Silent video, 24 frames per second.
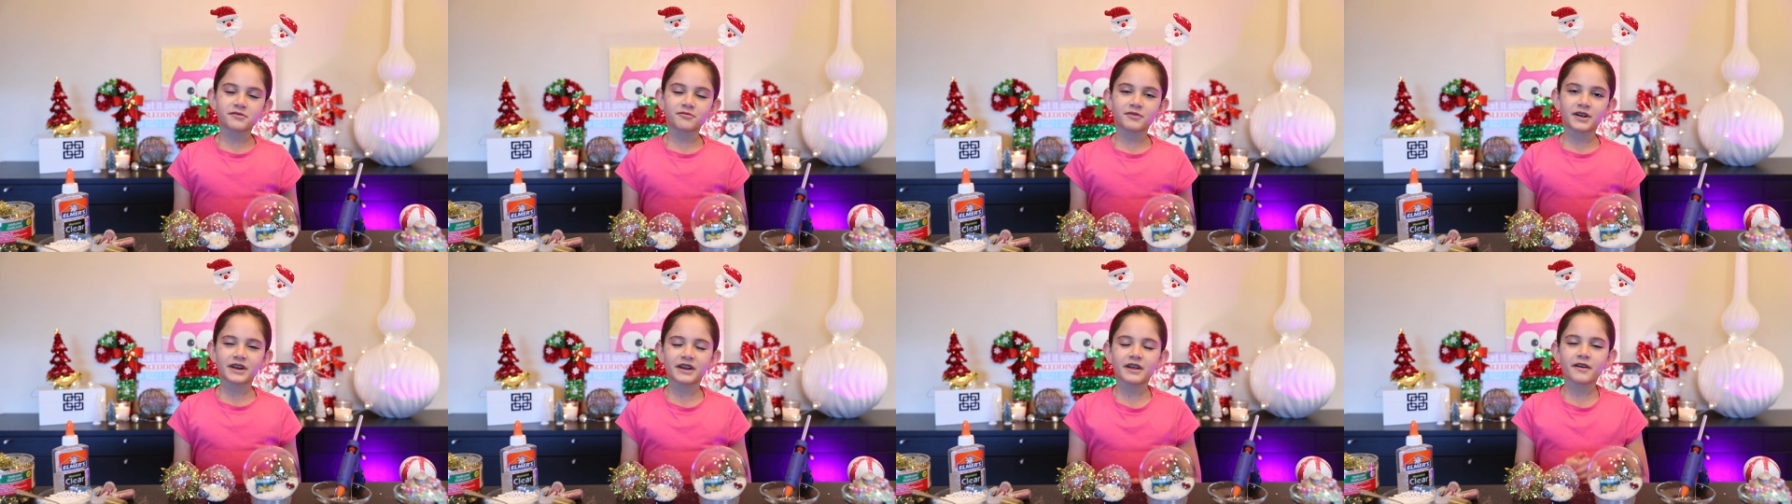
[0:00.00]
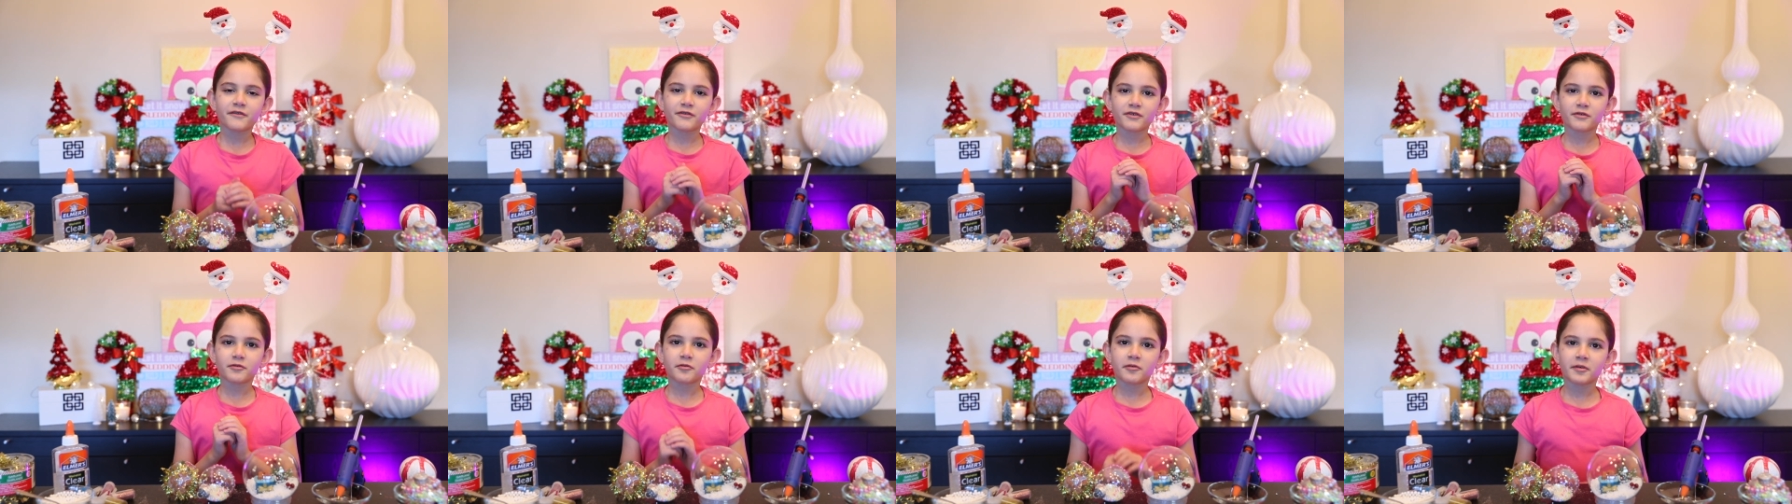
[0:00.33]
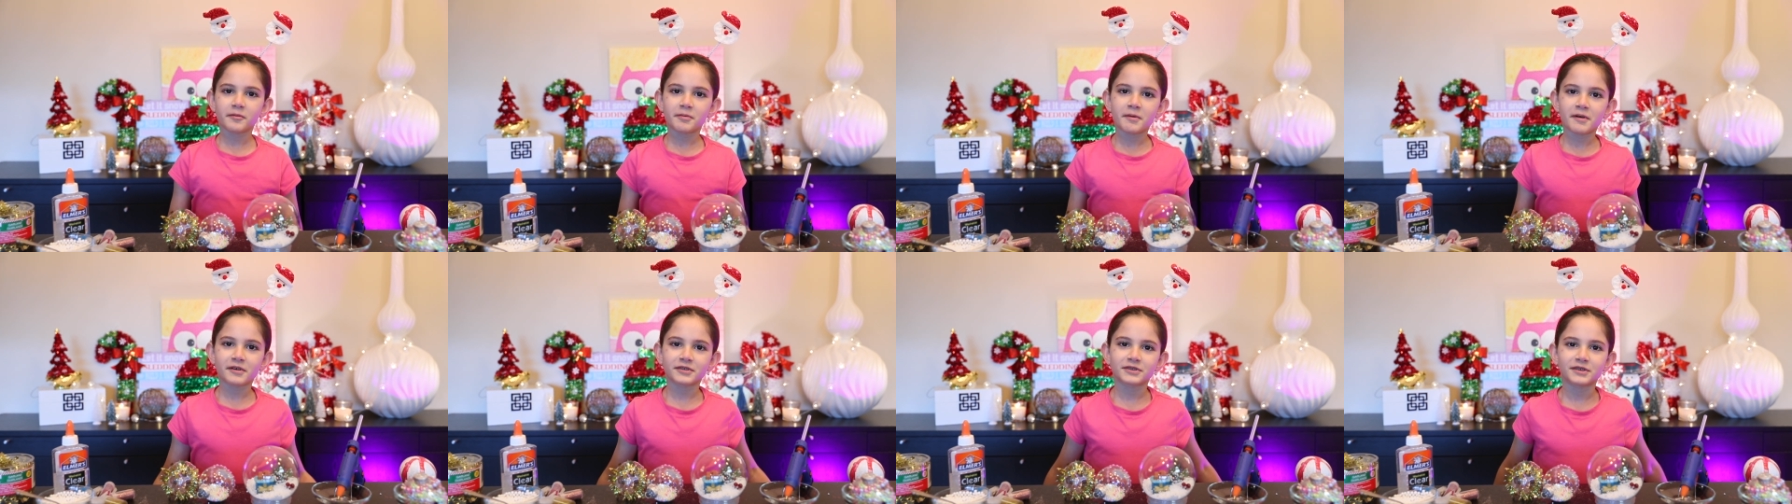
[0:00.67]
whenever we
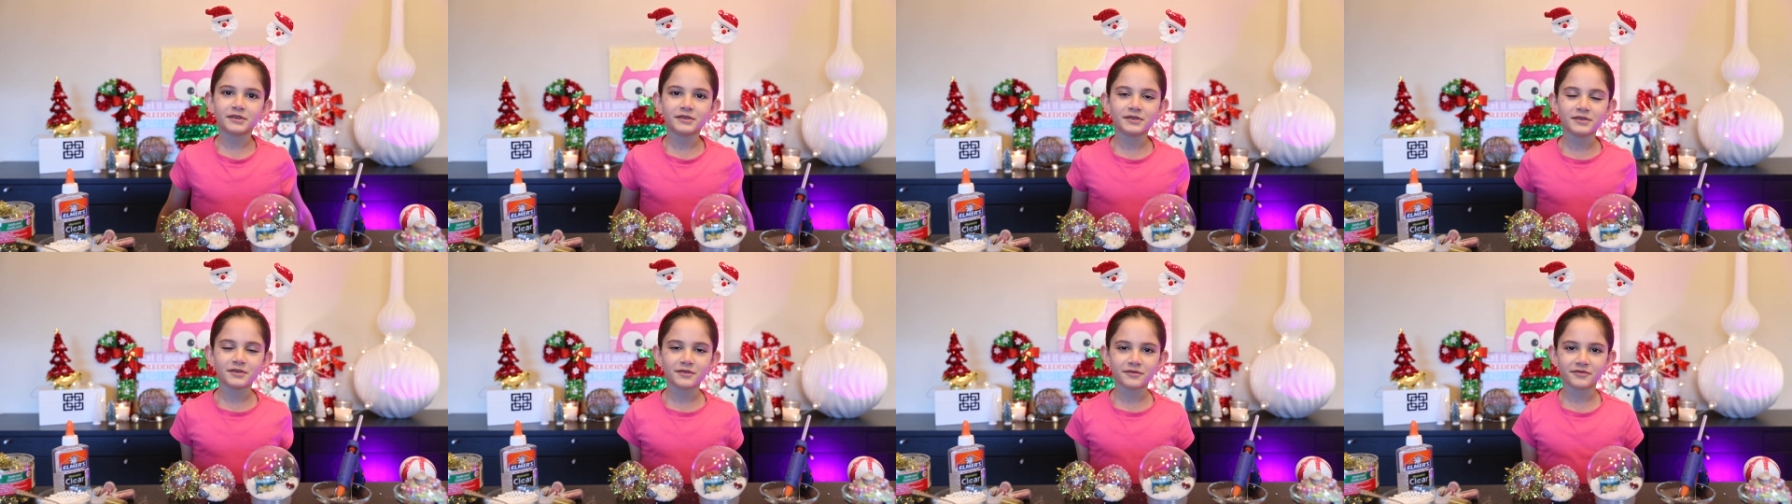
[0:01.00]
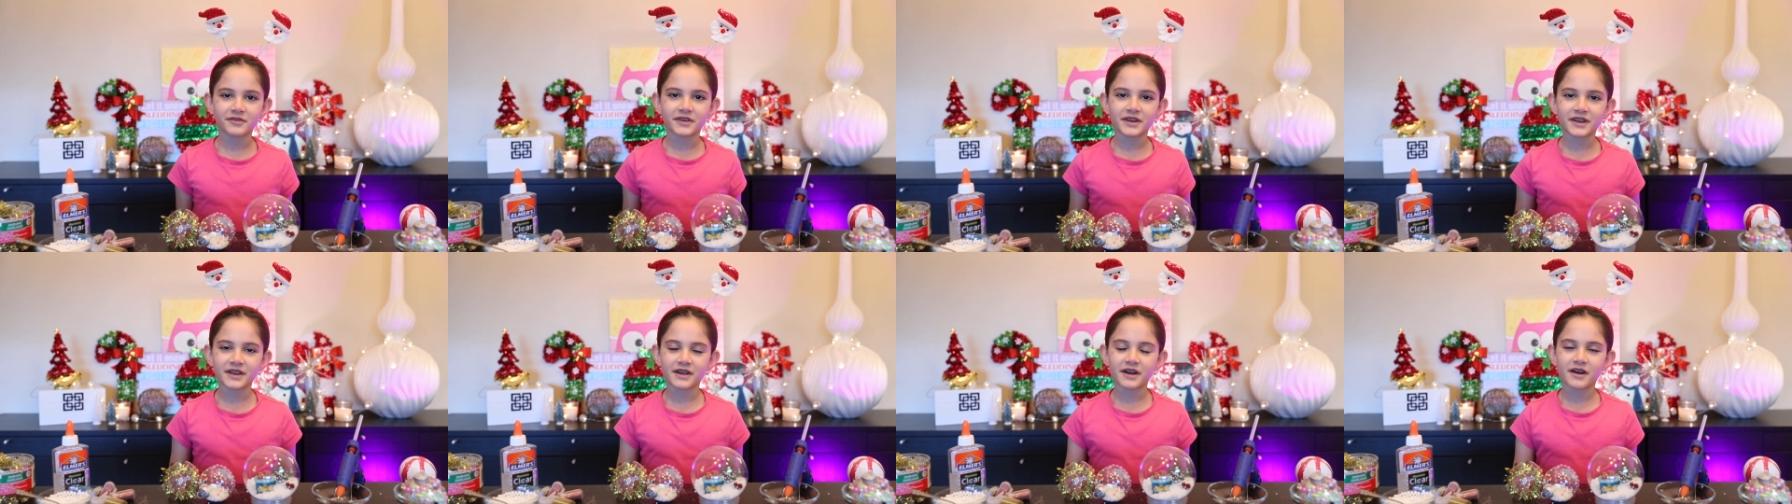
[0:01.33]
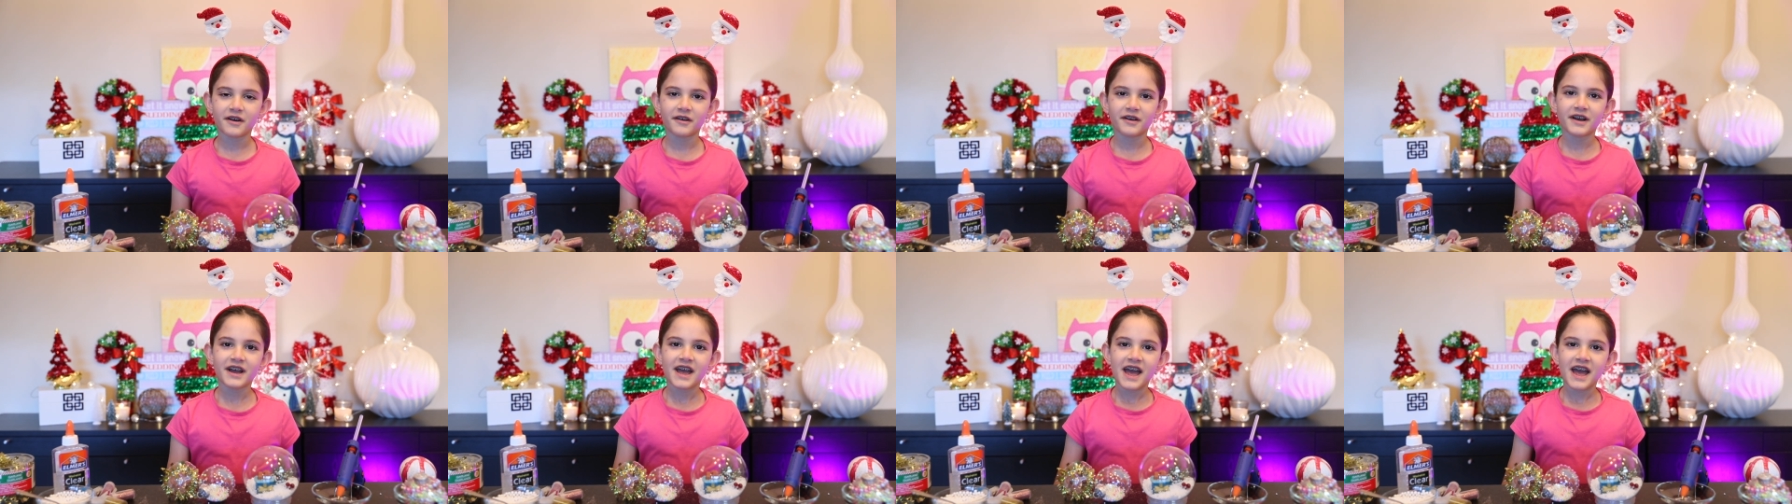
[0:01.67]
post a new video.